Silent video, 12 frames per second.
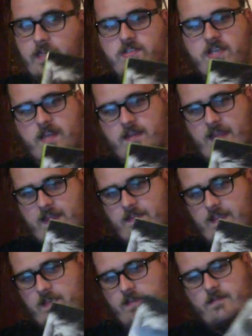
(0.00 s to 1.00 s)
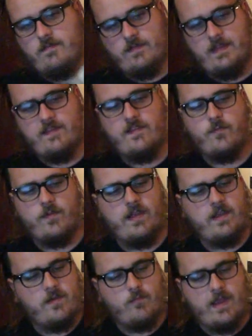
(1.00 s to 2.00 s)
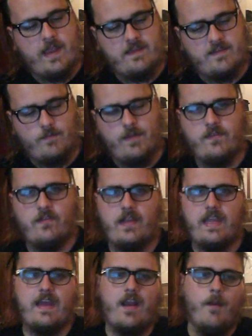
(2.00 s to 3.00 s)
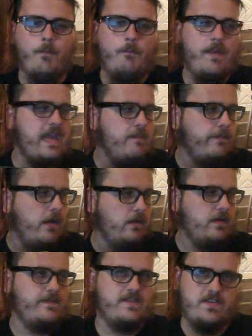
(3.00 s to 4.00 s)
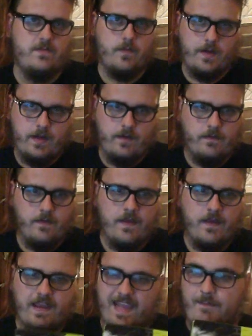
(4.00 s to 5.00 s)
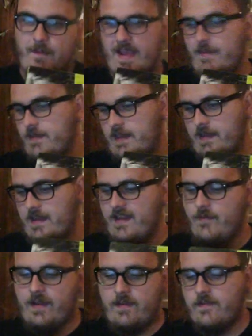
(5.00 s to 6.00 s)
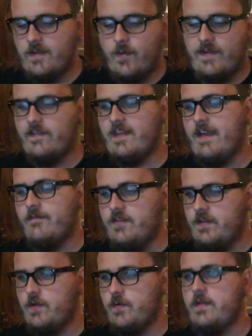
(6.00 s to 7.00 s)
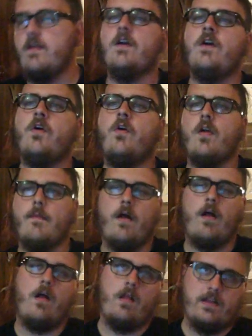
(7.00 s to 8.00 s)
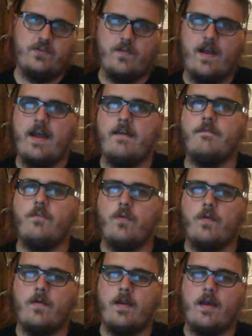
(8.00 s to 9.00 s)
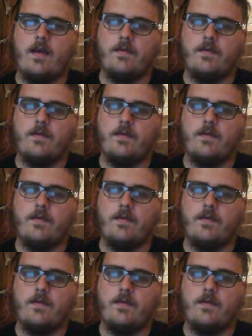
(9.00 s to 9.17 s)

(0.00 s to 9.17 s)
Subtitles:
Lynch, and I think this is a really good way to basically get a big bulk of his career, in my opinion anyways. It doesn't have Dune or Mulholland Drive or